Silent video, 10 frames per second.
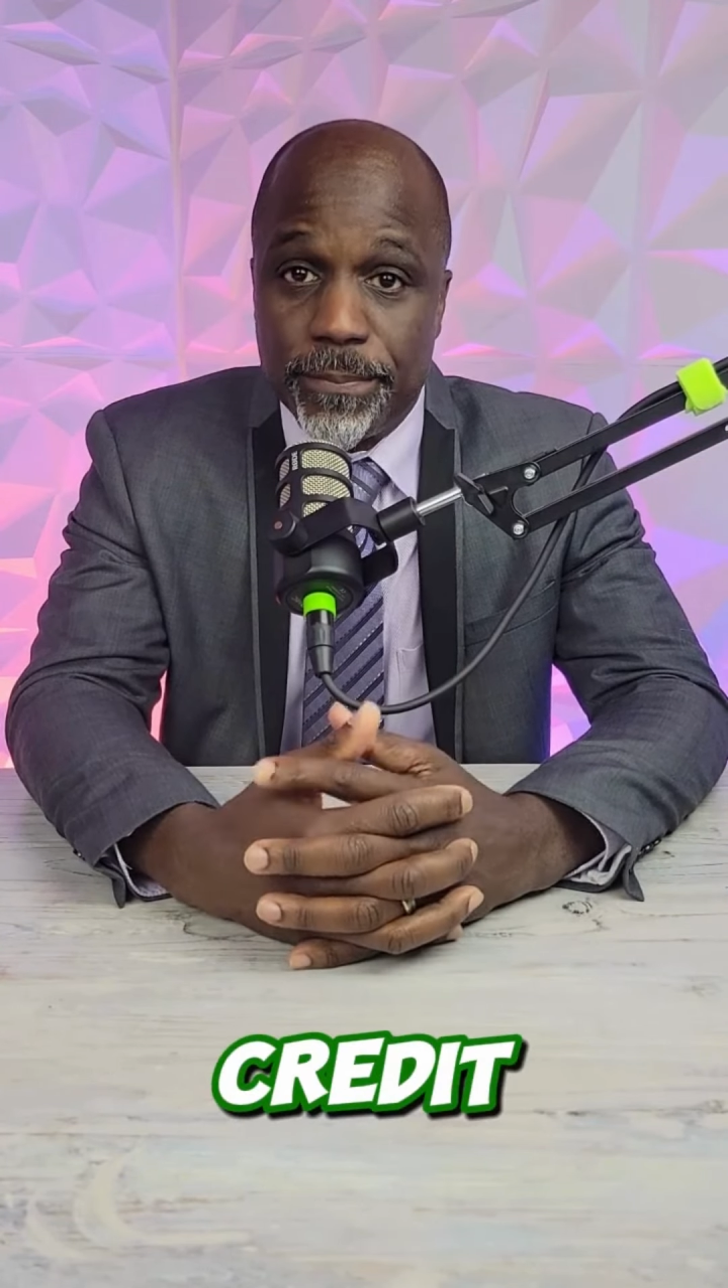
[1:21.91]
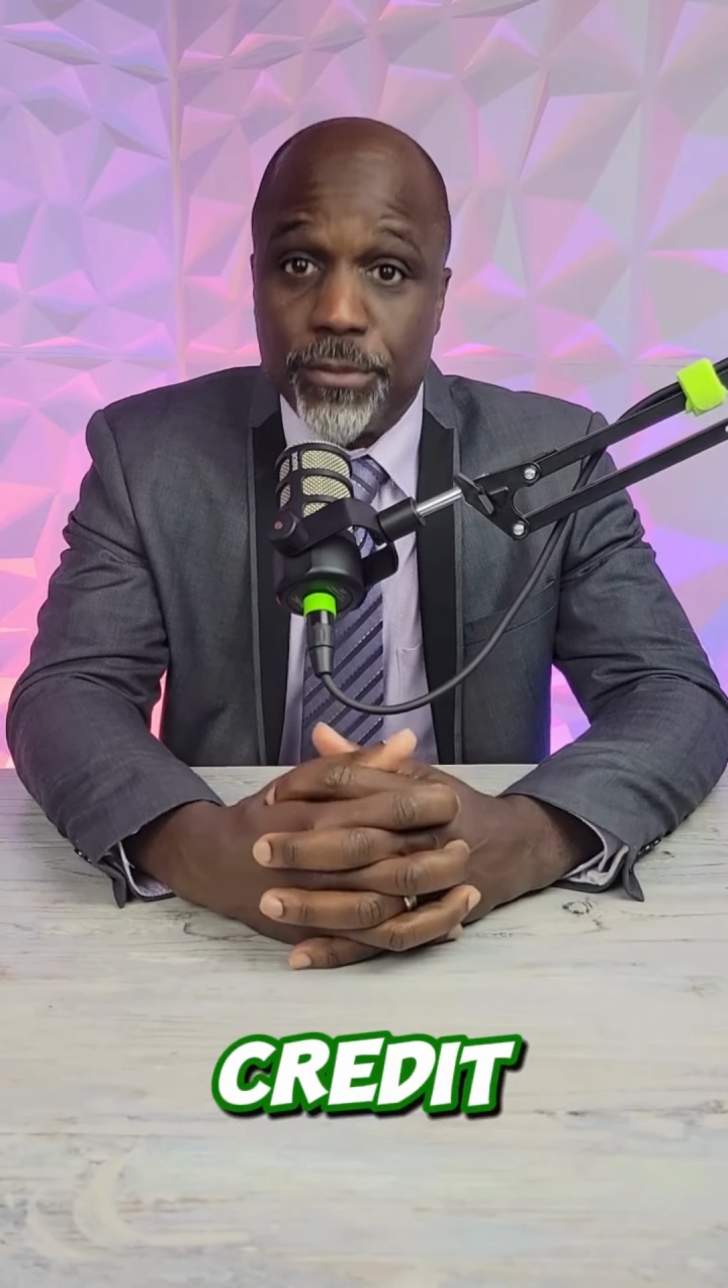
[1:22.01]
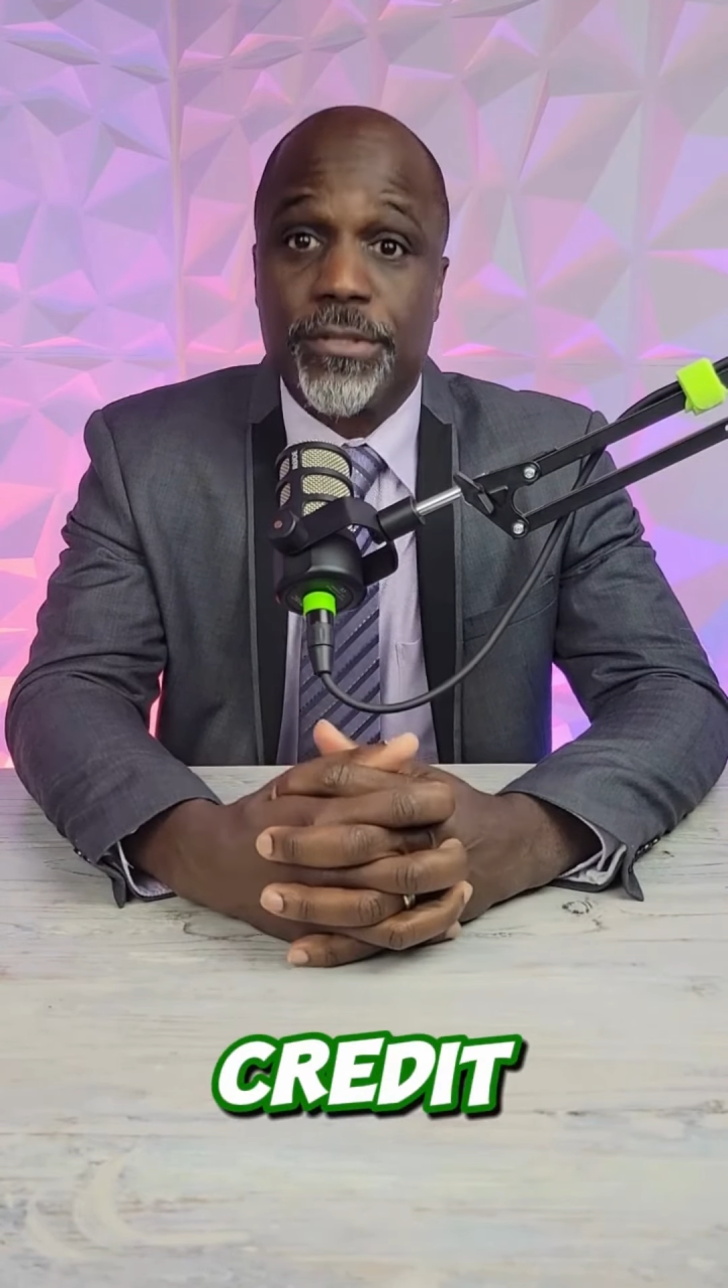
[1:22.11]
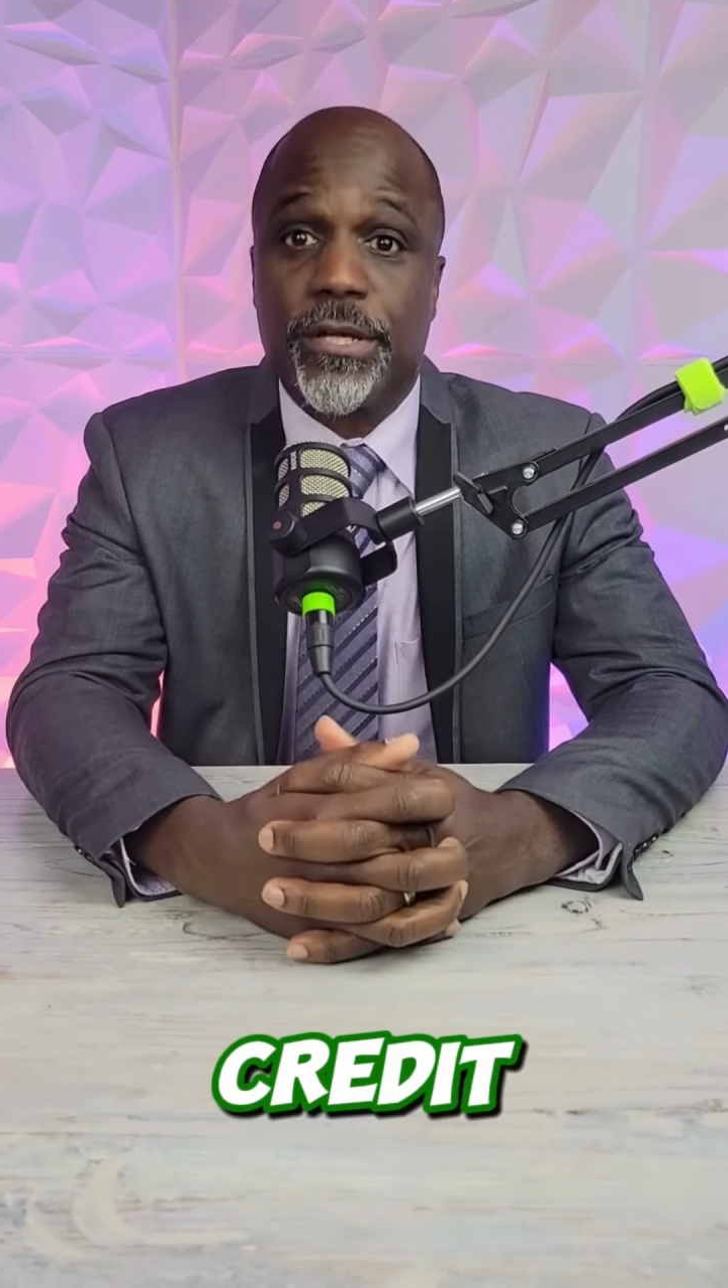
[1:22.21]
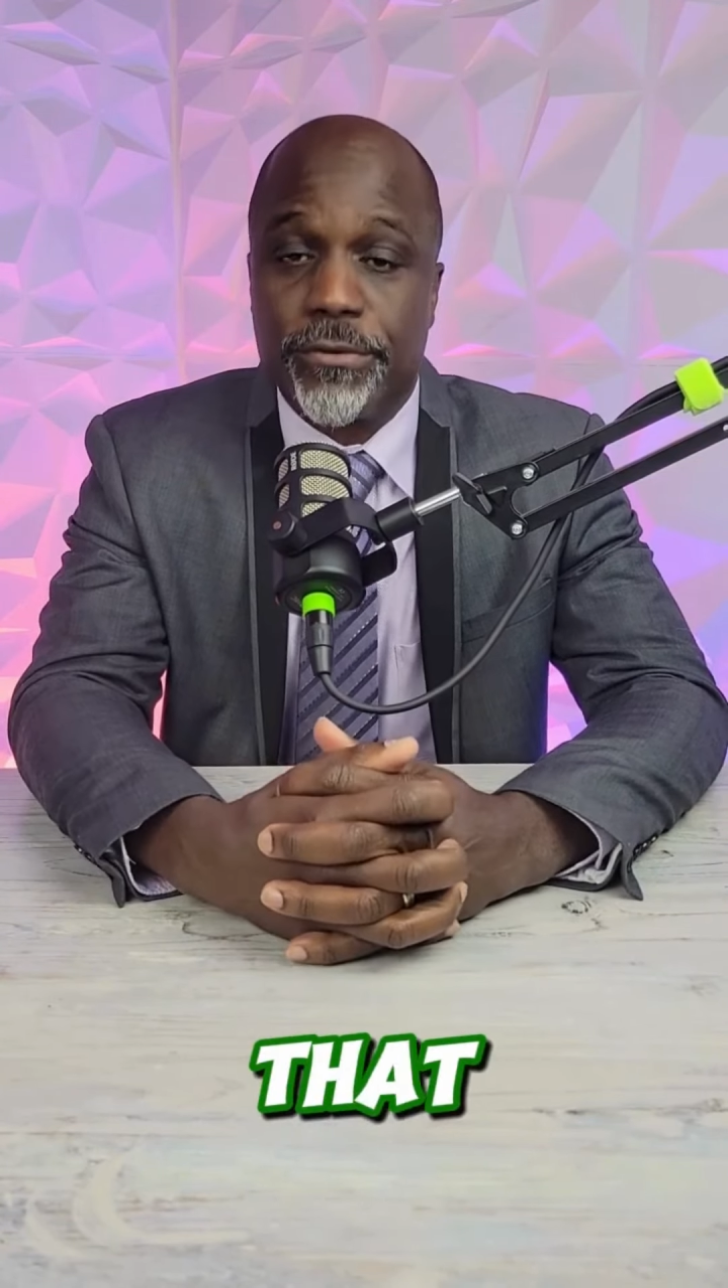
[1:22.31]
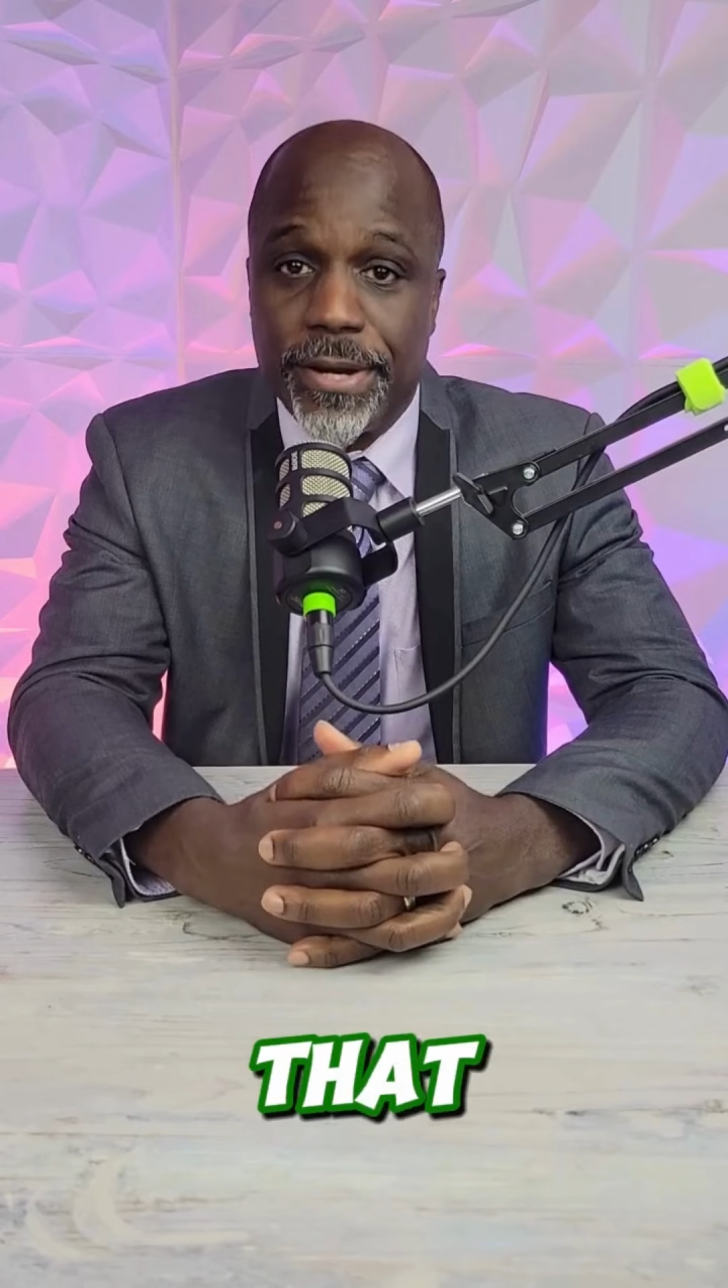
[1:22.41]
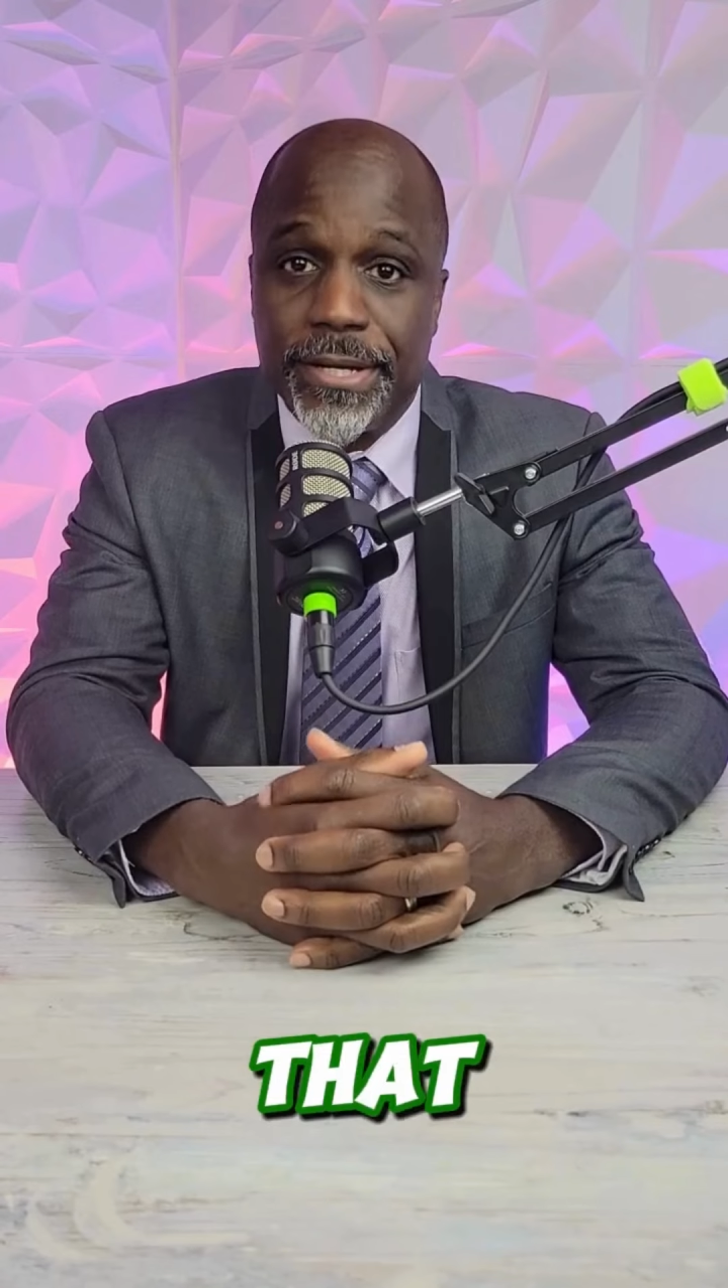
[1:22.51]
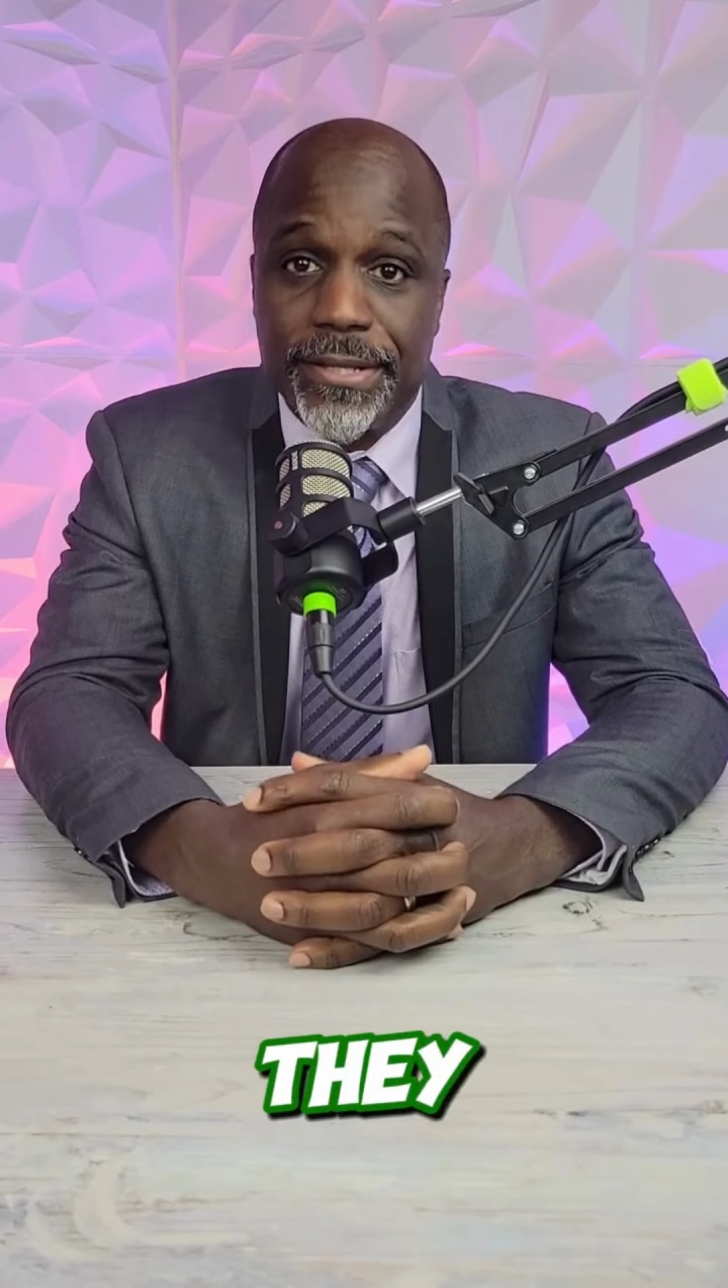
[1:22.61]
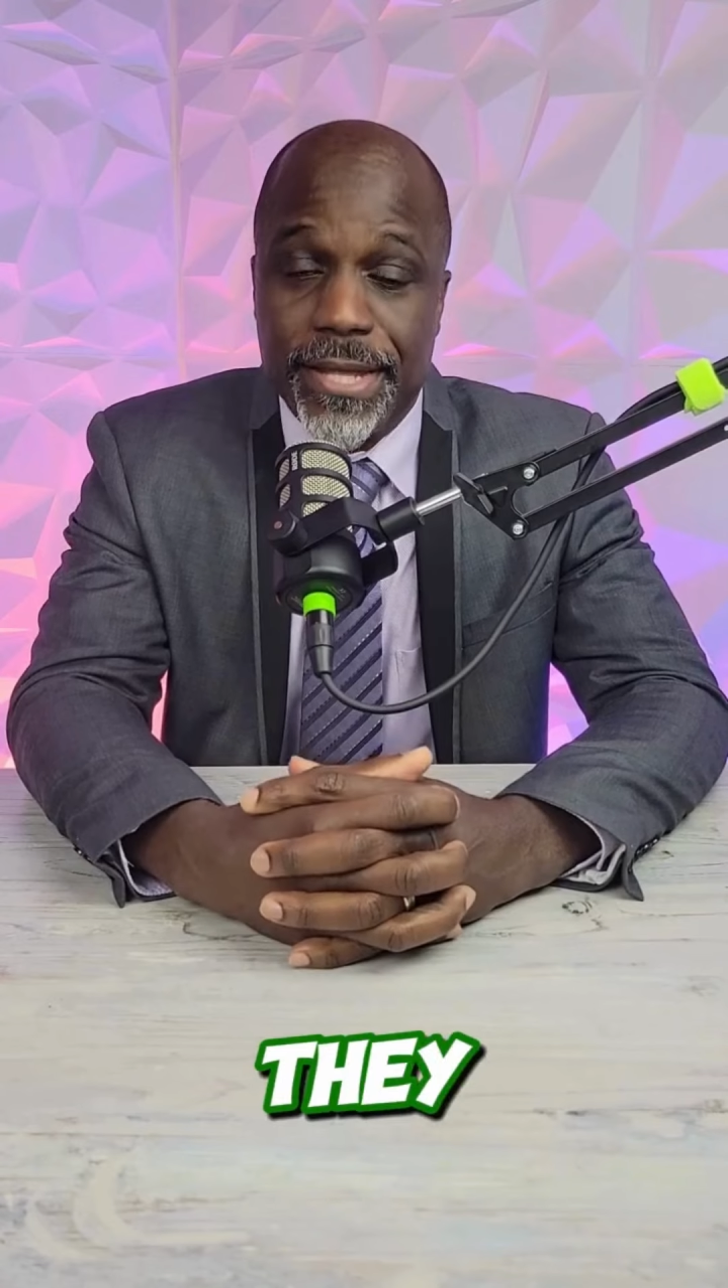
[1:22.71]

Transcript: pulled the credit